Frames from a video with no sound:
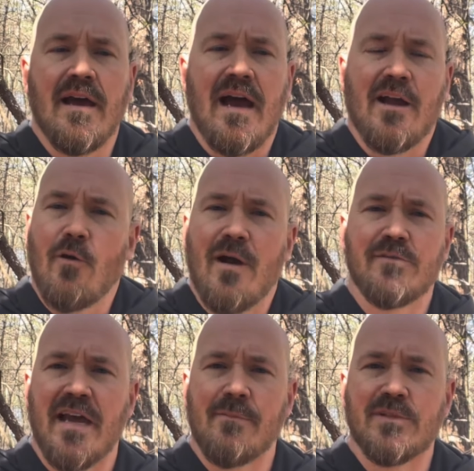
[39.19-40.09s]
I go out
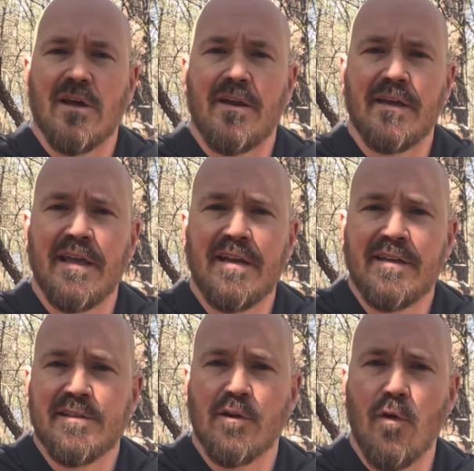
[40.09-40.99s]
to Amazon and get it.
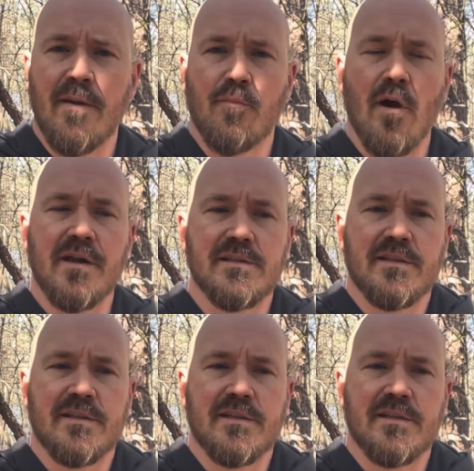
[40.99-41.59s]
It's a great price.